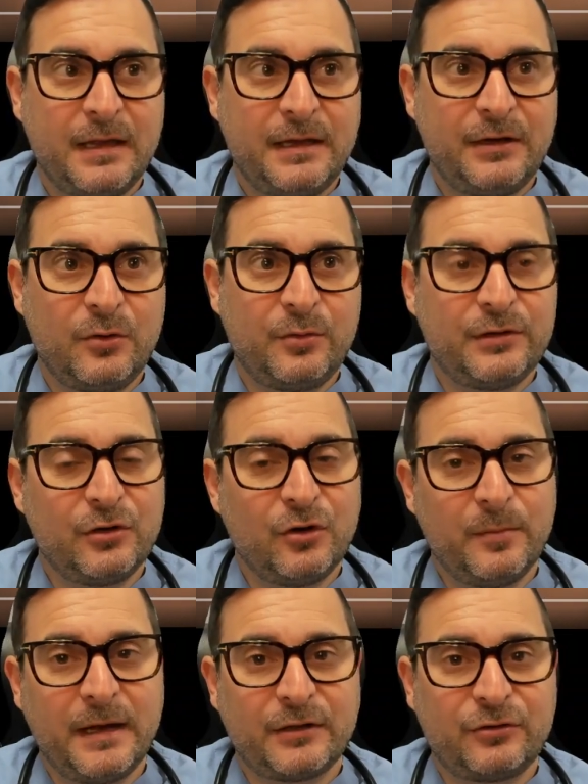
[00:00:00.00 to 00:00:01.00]
When you go
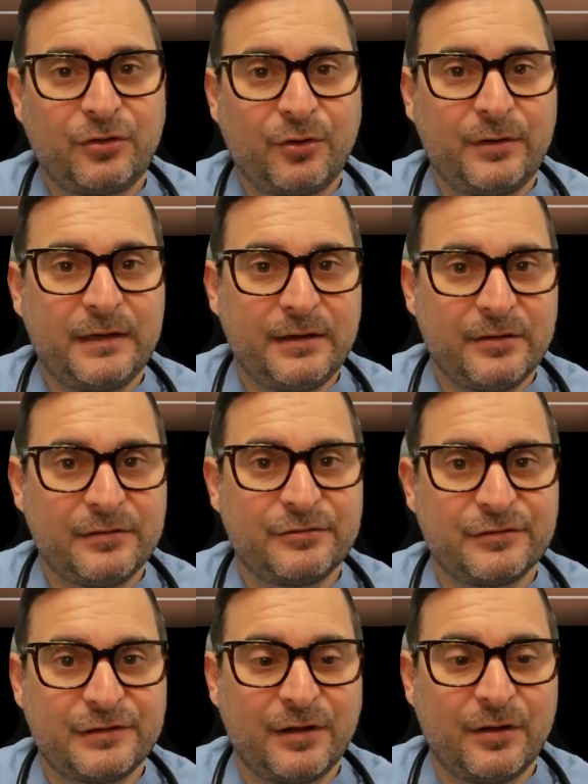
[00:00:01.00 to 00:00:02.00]
back 30 years or
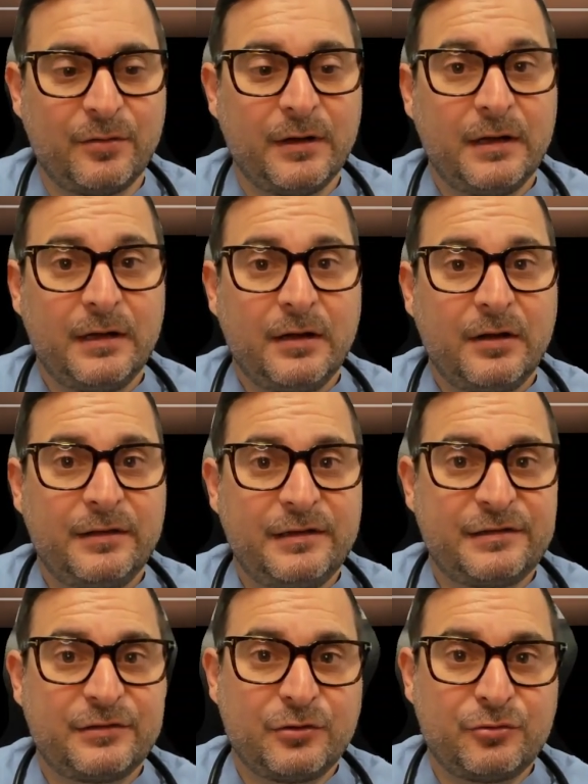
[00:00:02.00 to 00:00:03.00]
so, these
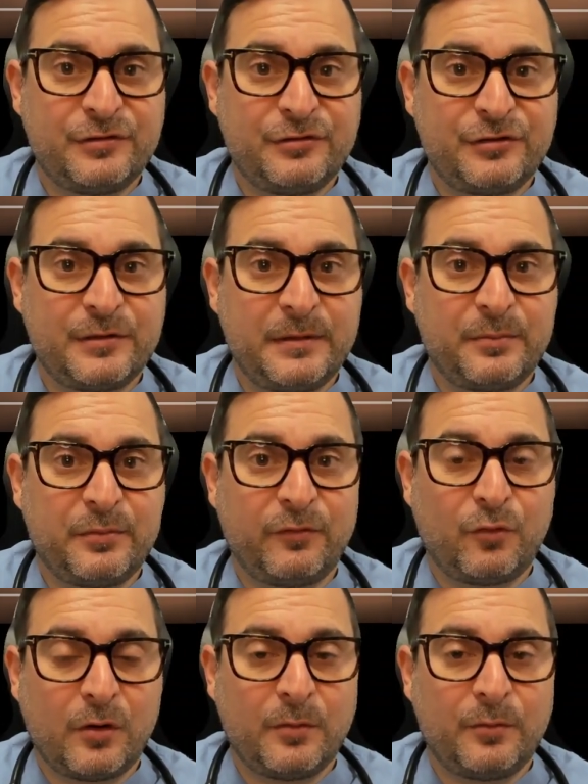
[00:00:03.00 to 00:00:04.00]
surgeries used to be
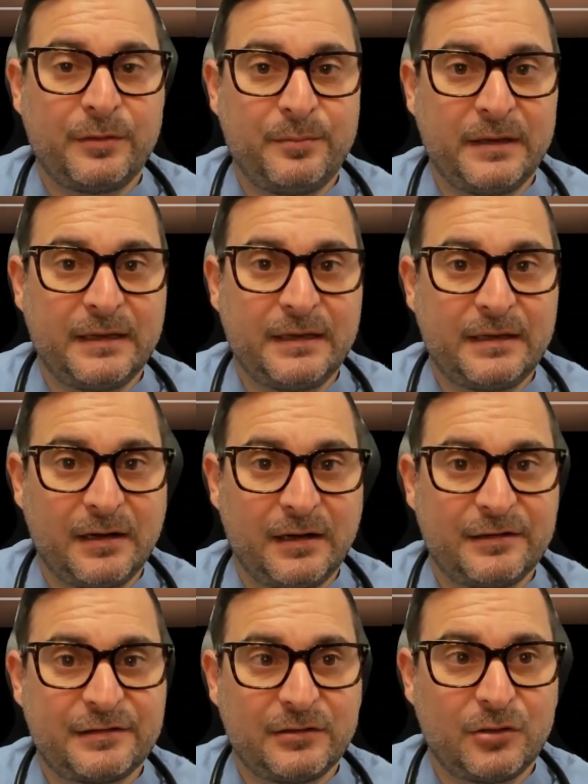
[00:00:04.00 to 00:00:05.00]
performed with big
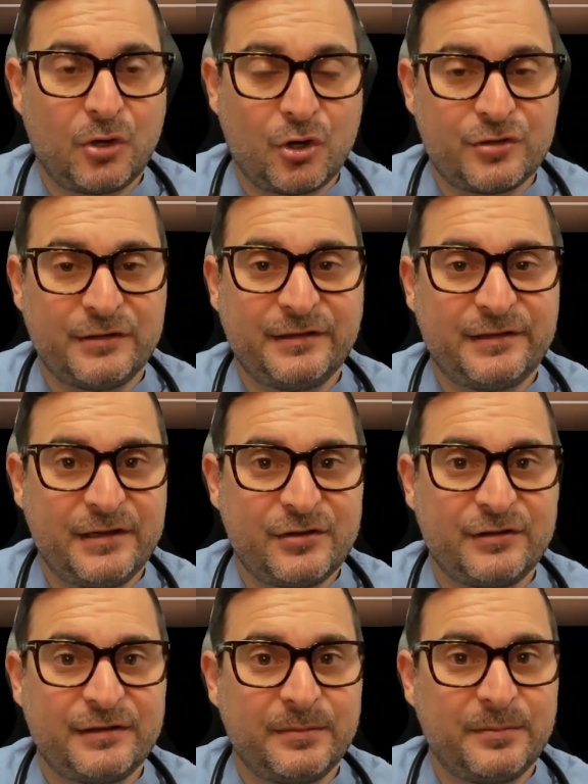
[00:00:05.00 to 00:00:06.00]
cuts, large
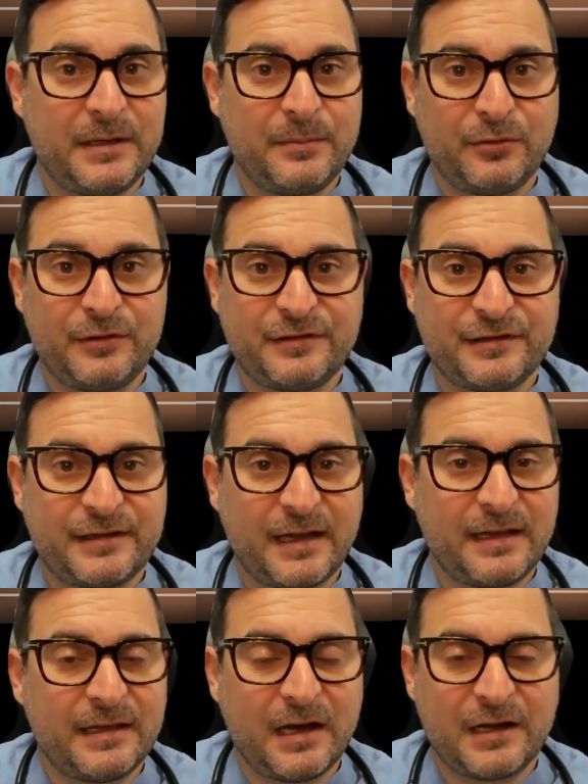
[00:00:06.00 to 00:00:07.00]
incisions, and people used to stay in
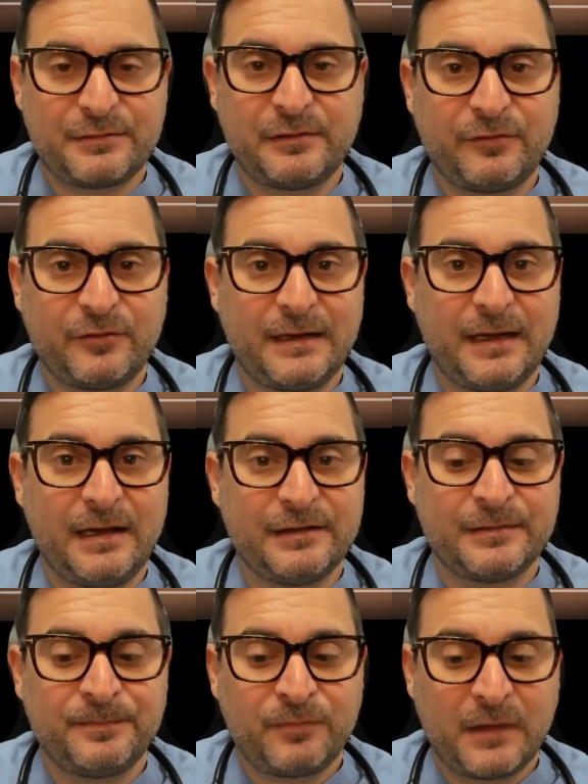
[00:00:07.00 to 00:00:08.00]
the hospital for days.
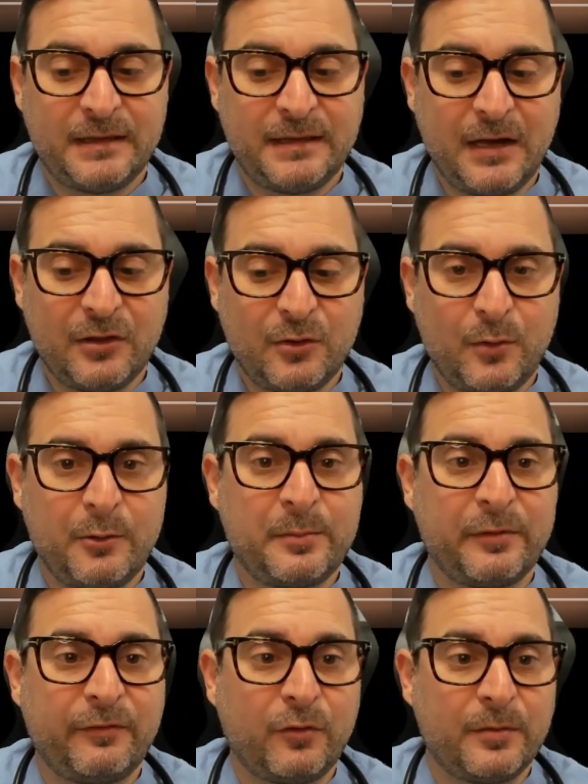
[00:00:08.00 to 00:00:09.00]
Now the way we
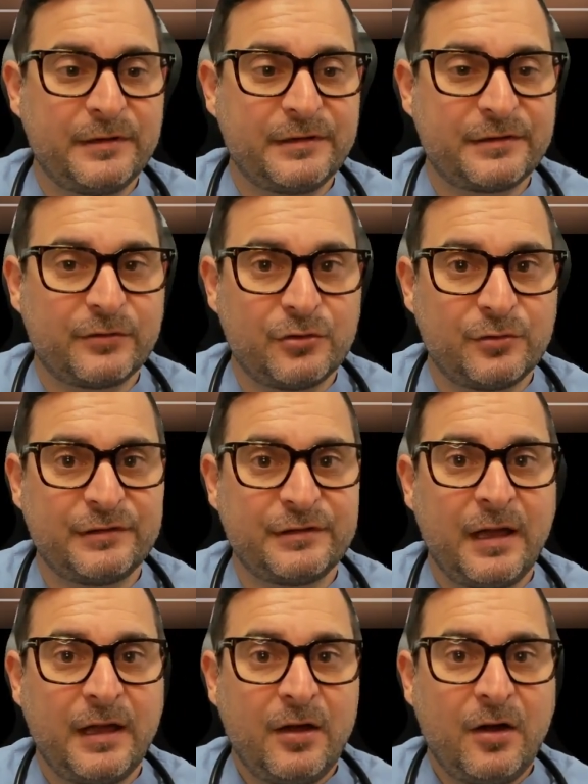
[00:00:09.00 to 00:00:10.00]
perform these surgeries
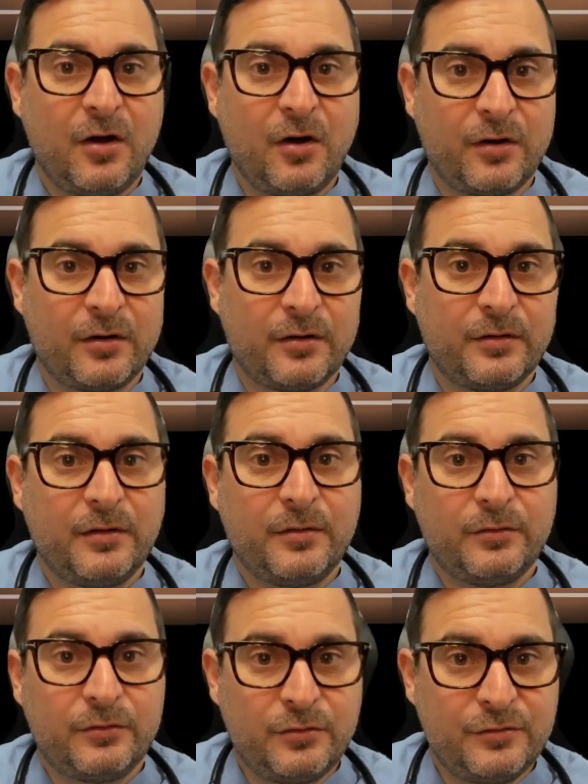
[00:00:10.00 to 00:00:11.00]
are
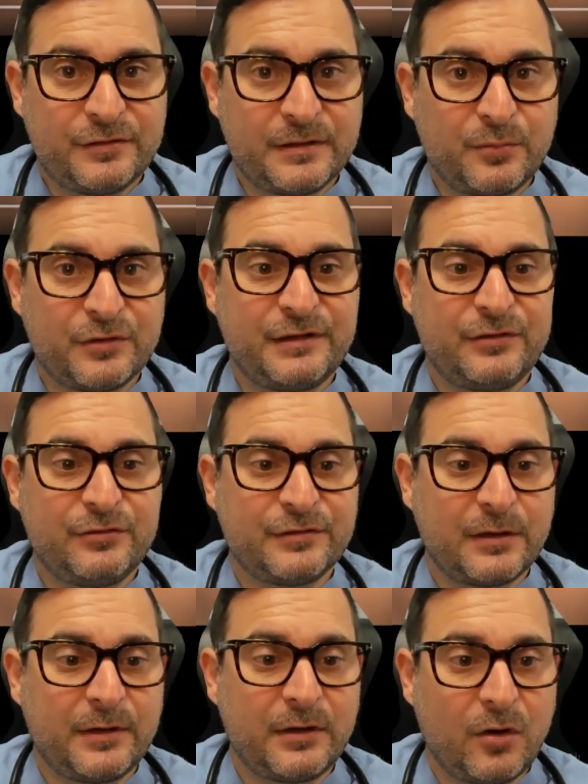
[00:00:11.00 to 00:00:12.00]
using procedures that
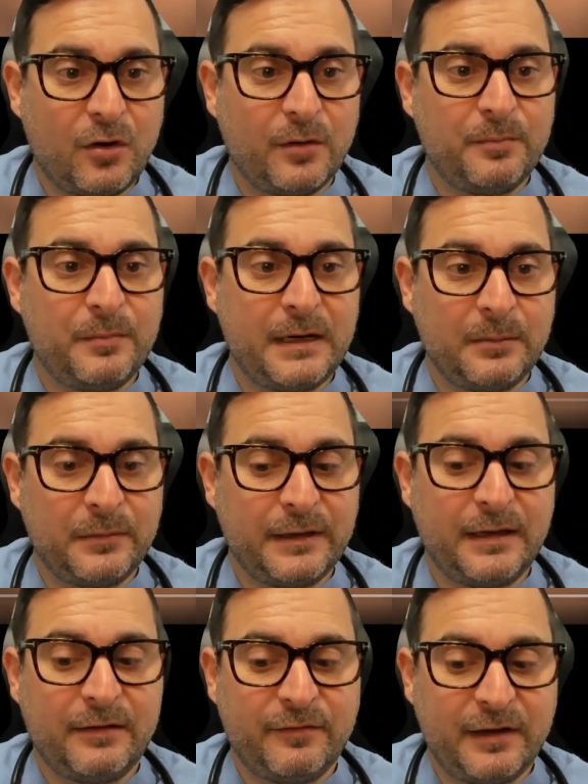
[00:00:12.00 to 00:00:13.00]
we call minimally
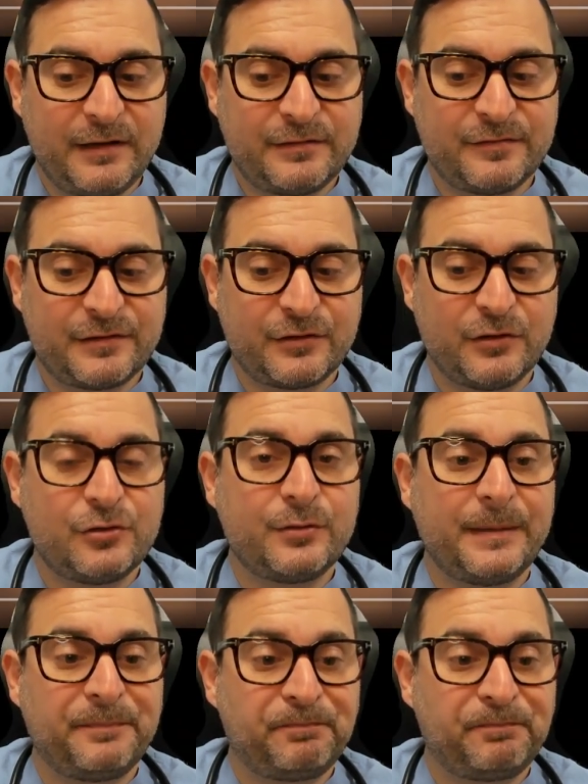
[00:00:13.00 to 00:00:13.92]
invasive surgery.